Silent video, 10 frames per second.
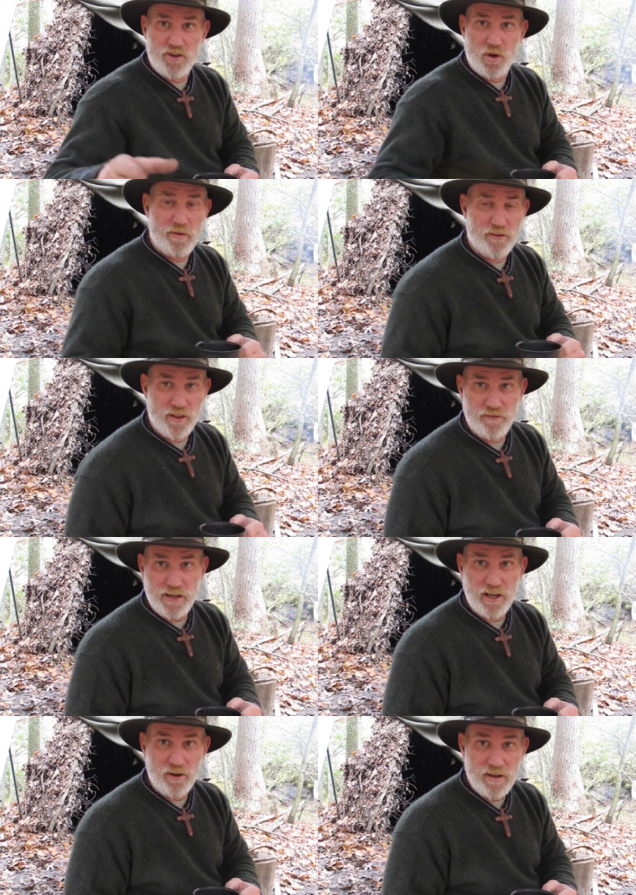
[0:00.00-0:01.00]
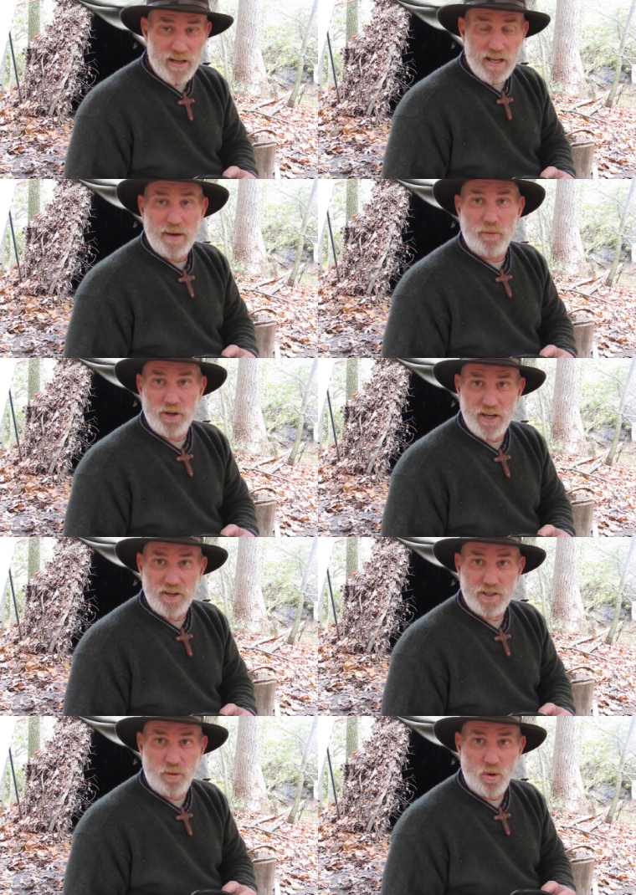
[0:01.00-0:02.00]
you joining me for another video. I appreciate
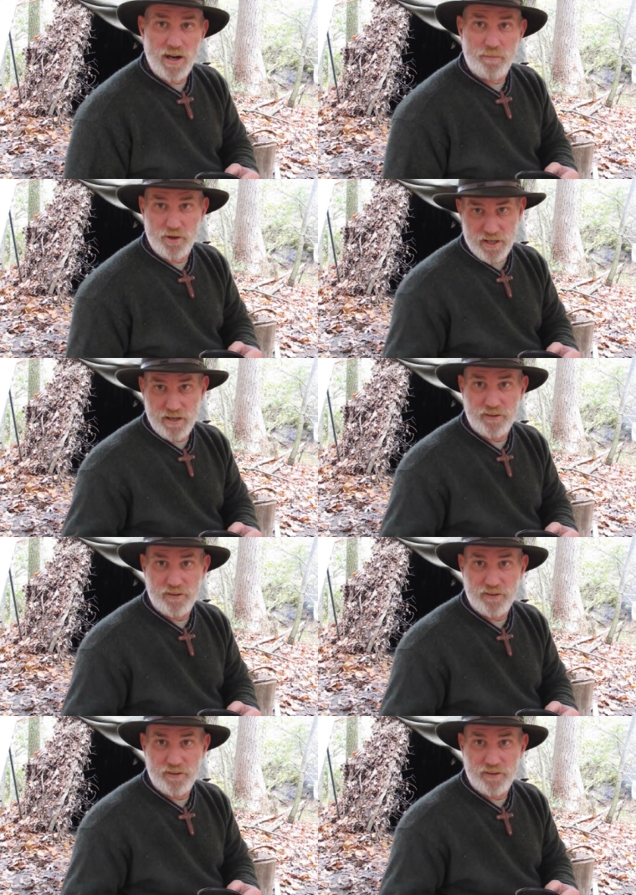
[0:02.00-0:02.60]
your support, and I appreciate your